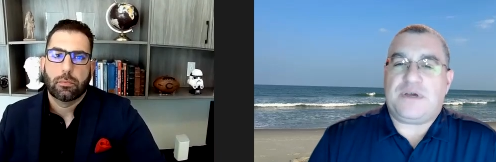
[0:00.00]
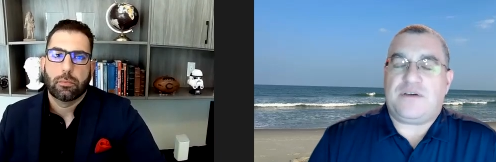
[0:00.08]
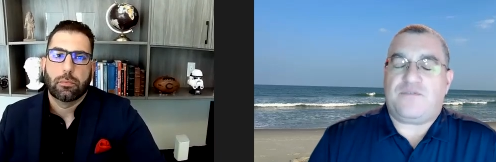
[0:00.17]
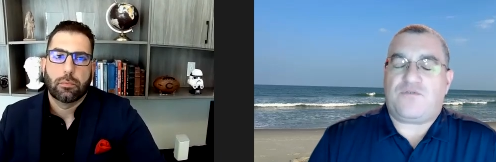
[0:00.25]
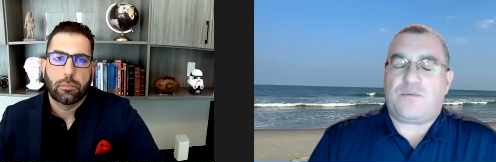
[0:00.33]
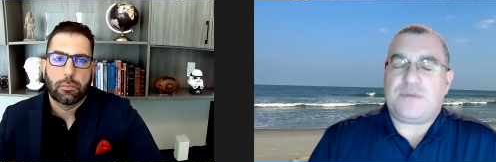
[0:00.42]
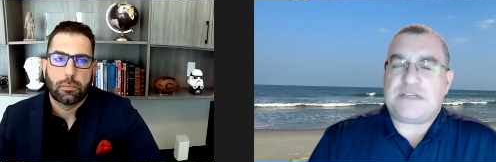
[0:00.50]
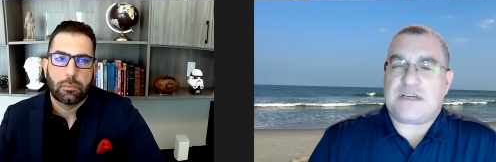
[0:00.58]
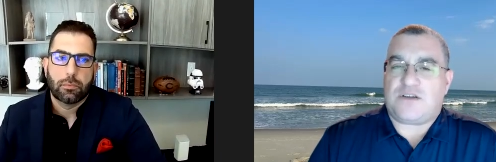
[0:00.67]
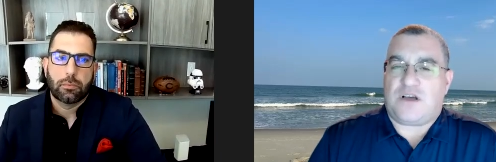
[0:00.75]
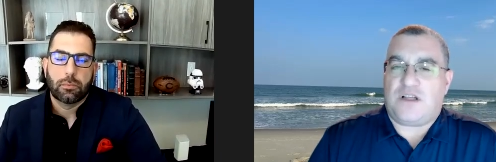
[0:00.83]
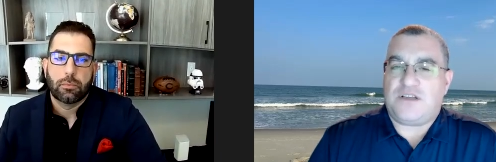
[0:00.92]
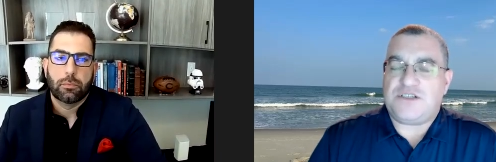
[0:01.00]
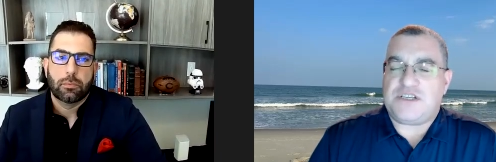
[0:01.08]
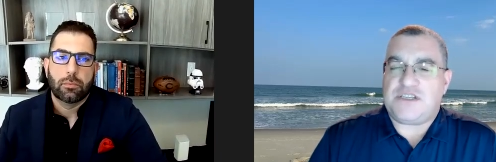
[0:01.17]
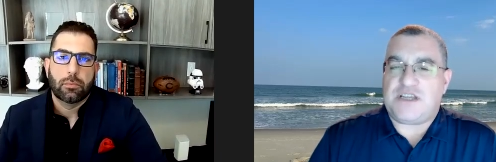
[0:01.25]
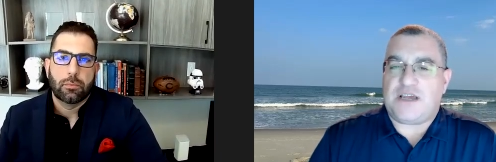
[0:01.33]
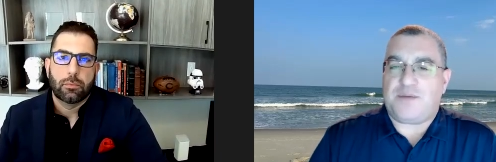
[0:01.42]
Speaker 1: from a
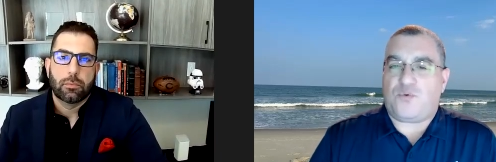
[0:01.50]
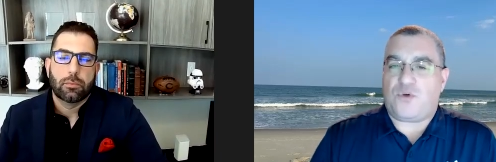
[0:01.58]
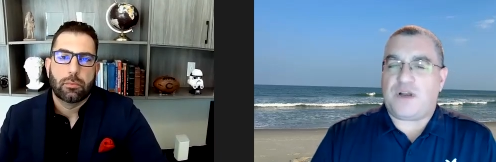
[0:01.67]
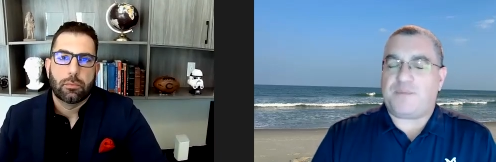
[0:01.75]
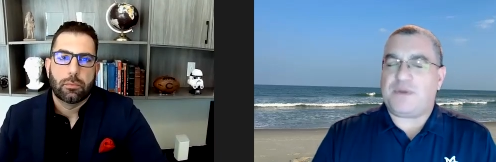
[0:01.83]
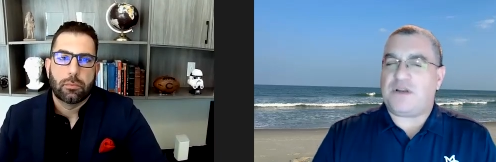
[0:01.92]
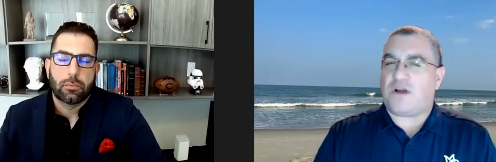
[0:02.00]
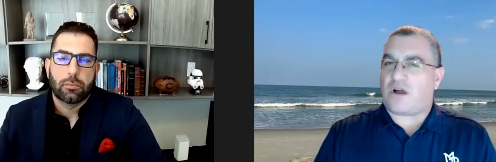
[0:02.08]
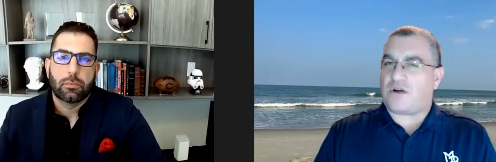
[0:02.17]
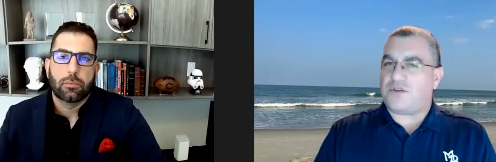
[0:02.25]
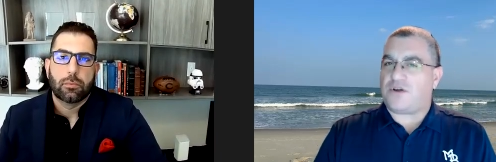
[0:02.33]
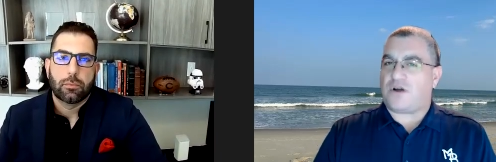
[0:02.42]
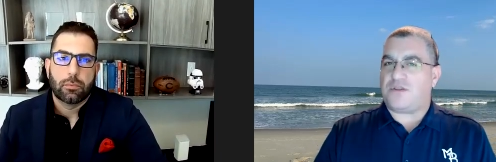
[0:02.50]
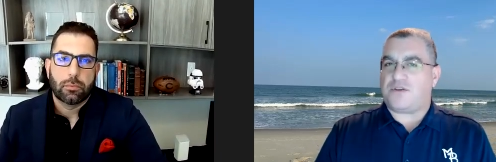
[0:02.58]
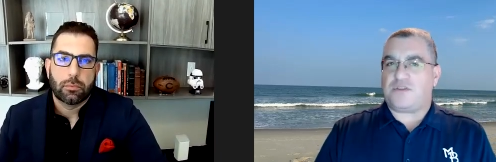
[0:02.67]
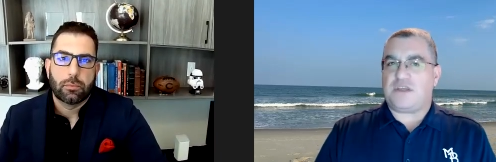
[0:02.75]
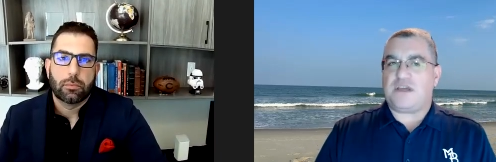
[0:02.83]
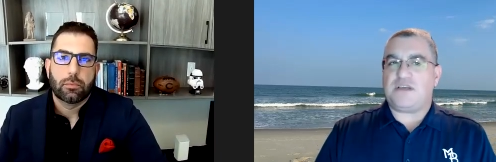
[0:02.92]
technology standpoint, I mean,
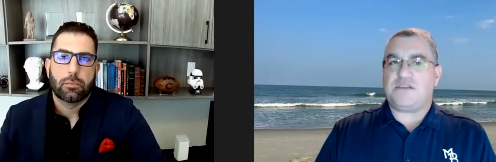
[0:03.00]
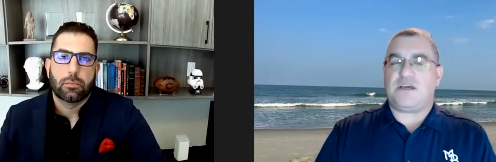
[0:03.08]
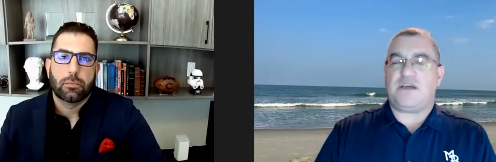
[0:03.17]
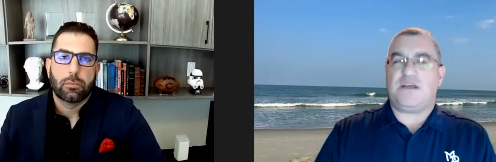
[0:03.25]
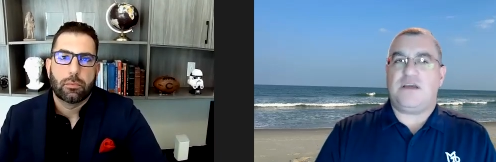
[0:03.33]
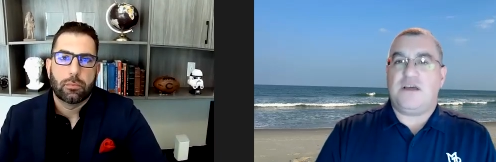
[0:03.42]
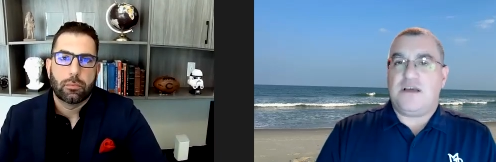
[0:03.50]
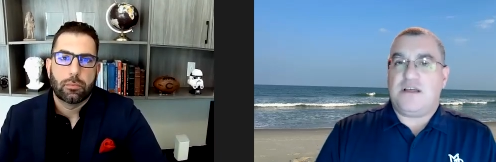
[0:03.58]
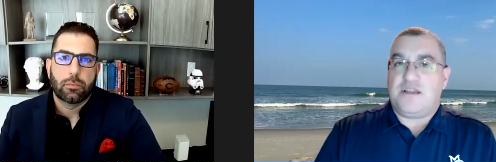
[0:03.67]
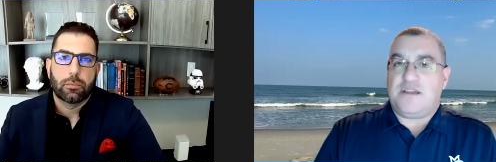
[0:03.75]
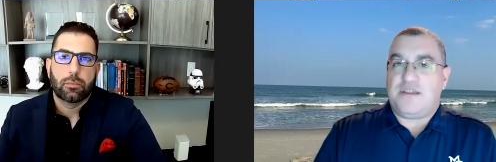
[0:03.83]
are there things that